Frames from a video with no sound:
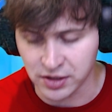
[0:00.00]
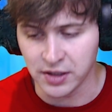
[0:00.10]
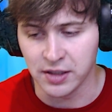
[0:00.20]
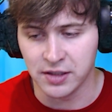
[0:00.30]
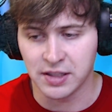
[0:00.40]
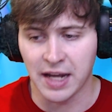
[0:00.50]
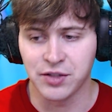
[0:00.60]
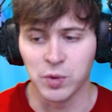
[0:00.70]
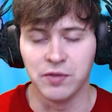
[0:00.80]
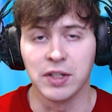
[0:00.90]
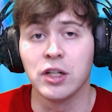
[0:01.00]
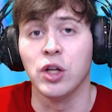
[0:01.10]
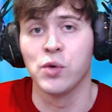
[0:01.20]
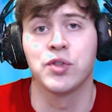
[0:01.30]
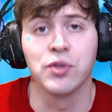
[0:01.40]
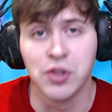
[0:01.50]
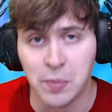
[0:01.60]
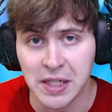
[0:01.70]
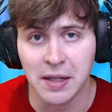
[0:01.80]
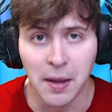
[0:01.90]
the stats are even closer to
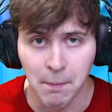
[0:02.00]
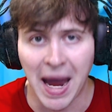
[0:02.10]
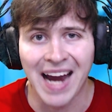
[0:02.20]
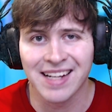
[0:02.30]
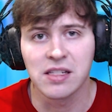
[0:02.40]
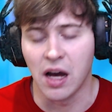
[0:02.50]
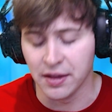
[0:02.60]
being the max on the